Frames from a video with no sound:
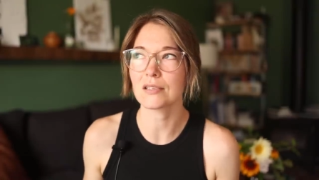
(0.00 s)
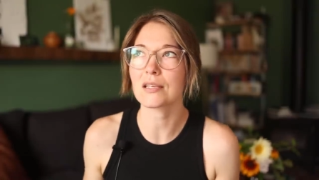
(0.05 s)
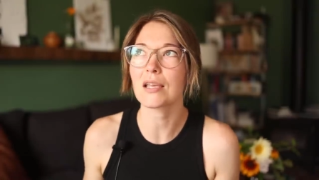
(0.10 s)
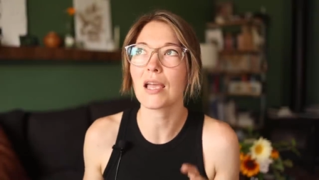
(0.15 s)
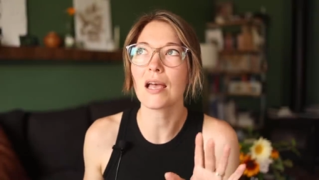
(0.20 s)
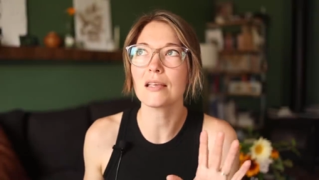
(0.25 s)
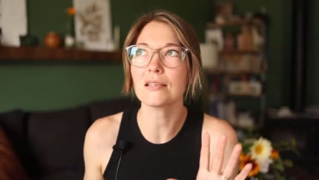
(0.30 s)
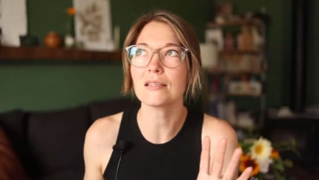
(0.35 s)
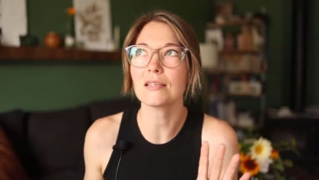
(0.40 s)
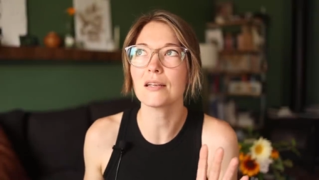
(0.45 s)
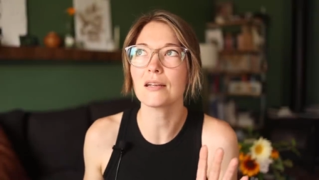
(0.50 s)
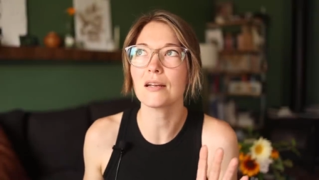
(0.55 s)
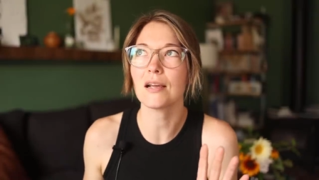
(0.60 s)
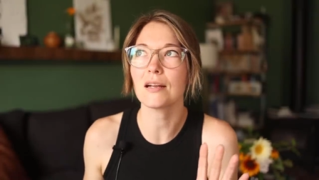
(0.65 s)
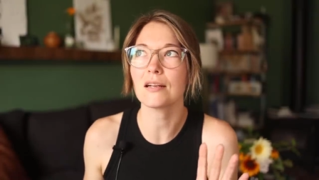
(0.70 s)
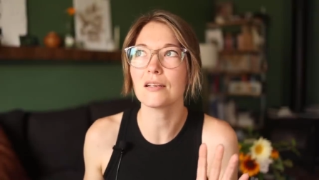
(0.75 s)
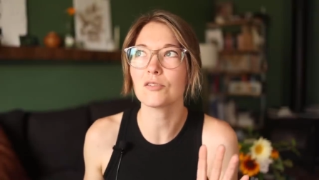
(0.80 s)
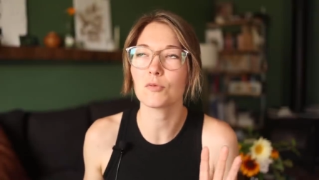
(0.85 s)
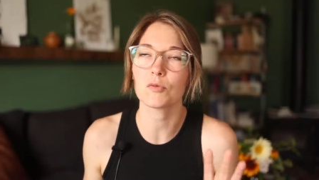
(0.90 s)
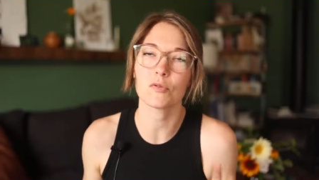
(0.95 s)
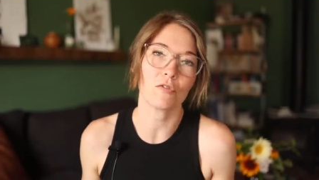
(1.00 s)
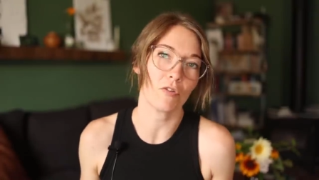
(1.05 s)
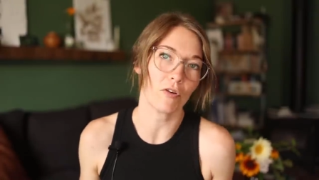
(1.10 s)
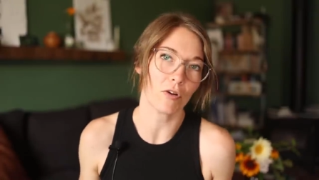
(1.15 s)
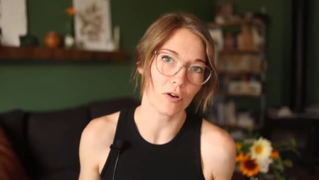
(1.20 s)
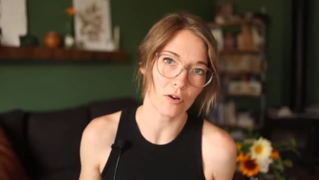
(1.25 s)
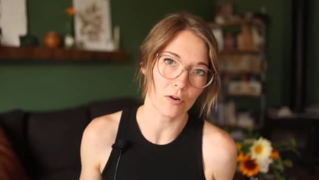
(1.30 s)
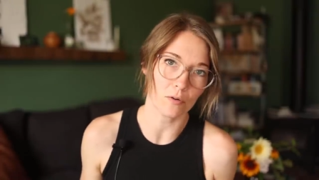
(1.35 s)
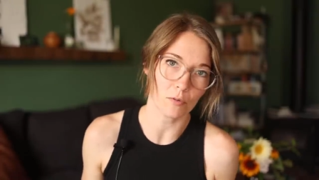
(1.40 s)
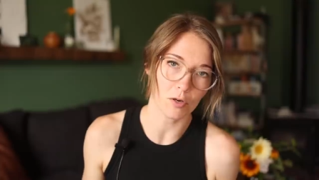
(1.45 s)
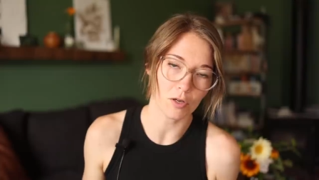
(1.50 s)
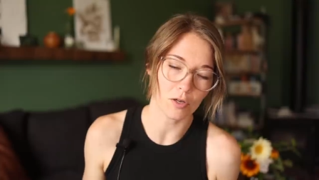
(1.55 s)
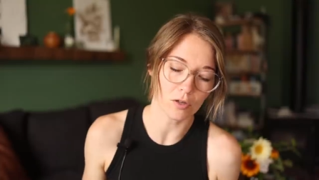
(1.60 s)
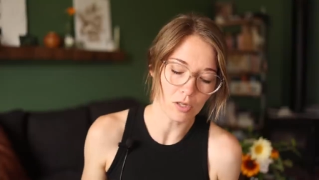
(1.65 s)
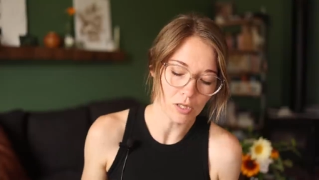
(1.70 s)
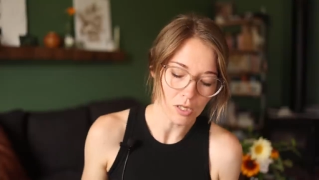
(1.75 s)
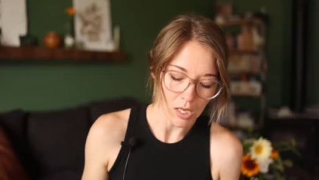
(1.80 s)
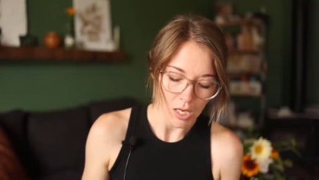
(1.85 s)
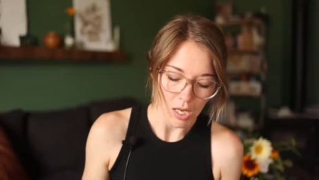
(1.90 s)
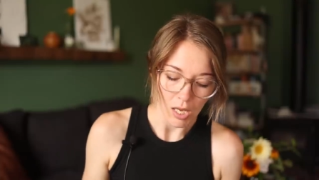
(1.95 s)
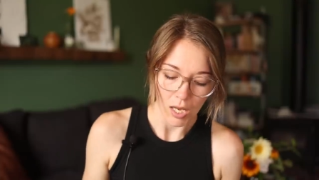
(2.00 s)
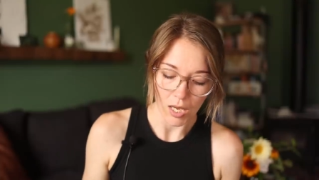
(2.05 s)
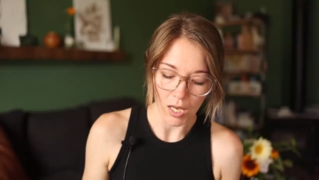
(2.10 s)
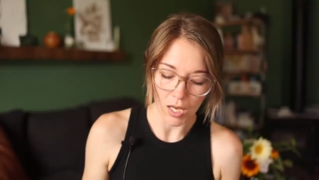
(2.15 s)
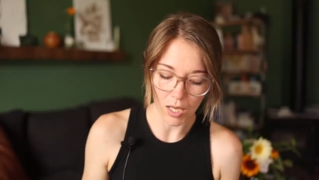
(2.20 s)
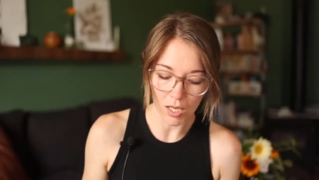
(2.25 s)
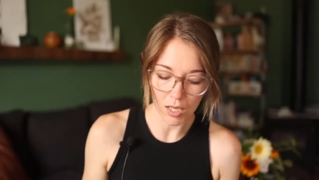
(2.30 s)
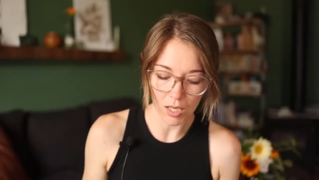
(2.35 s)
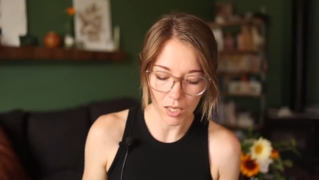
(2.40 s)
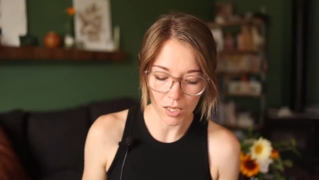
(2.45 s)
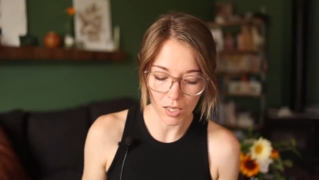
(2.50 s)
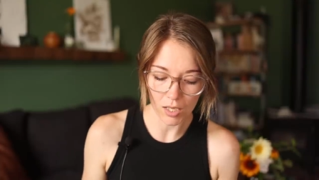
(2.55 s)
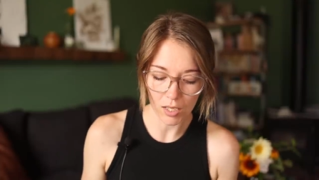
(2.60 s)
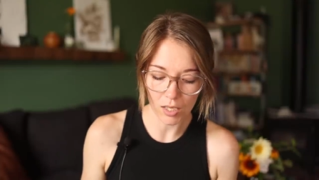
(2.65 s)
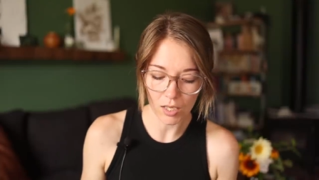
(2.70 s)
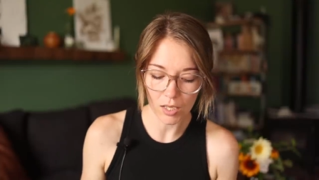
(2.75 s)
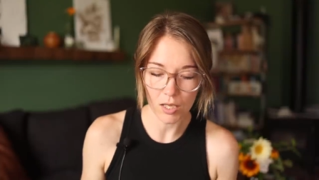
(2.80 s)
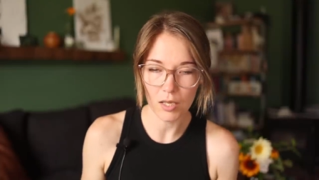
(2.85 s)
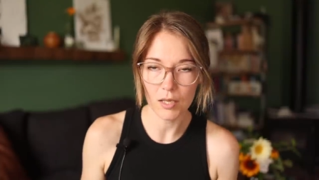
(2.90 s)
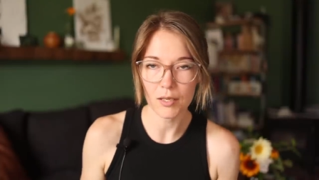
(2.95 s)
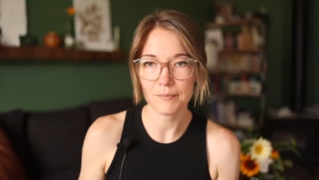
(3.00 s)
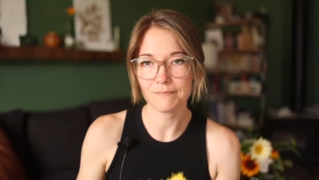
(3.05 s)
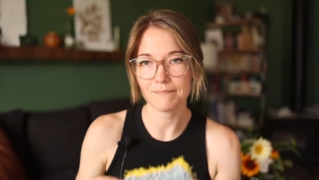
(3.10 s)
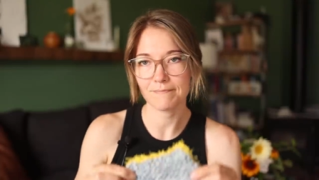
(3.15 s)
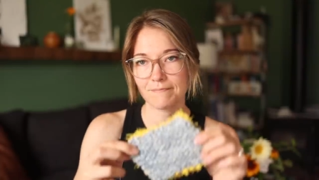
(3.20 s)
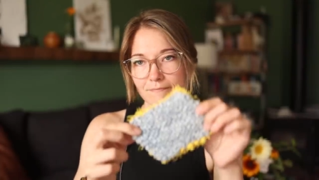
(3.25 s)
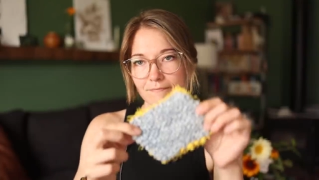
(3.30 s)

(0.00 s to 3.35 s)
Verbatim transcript: The cast onitis was very real. Uh,